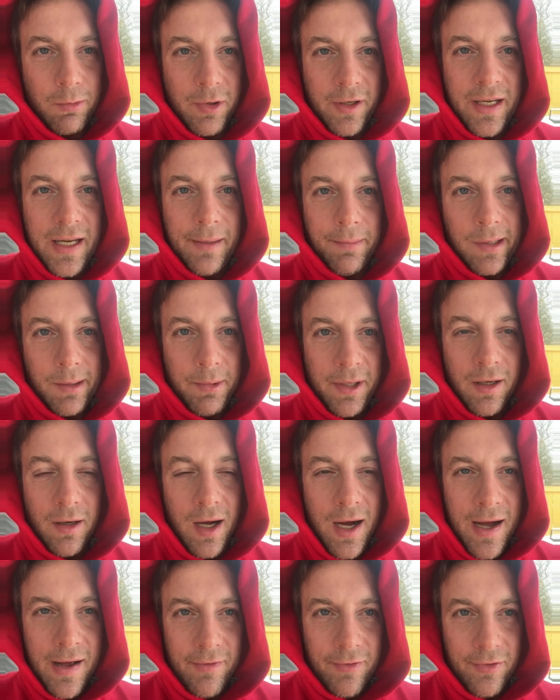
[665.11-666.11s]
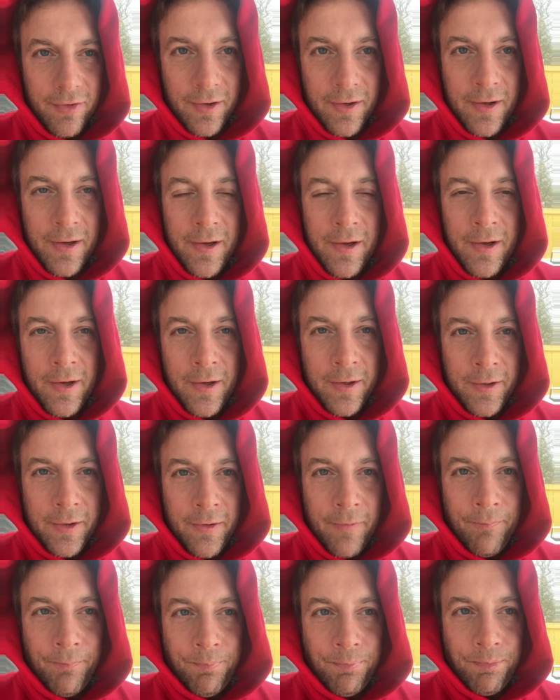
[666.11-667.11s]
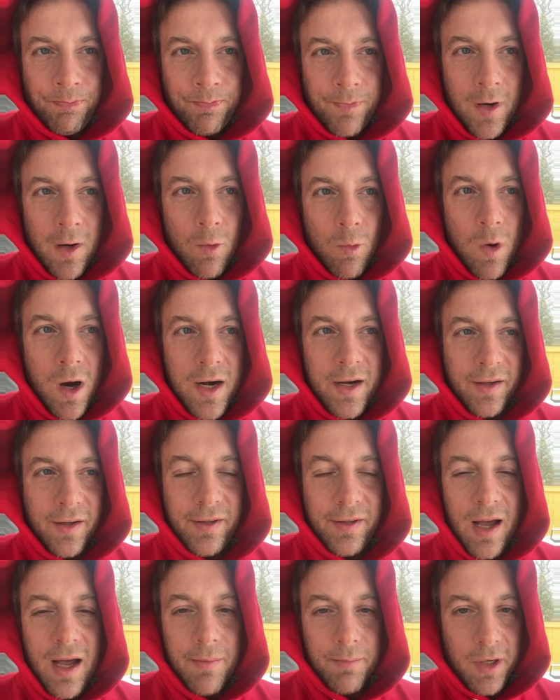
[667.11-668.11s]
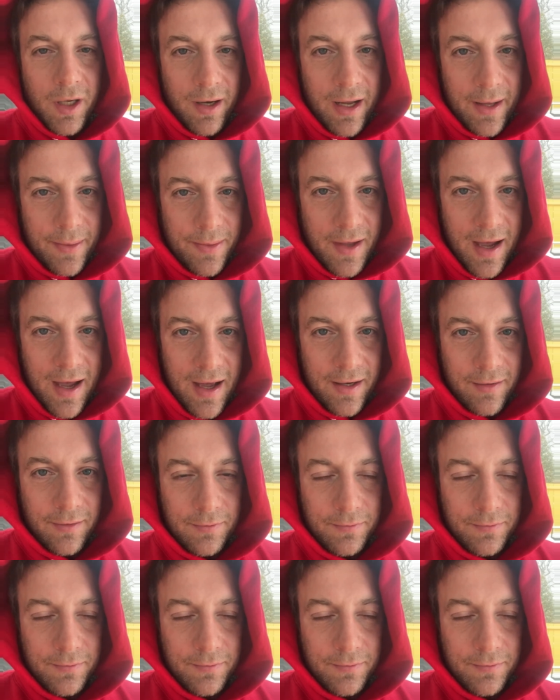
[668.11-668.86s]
what keeps me alive. Wanting to emulate that.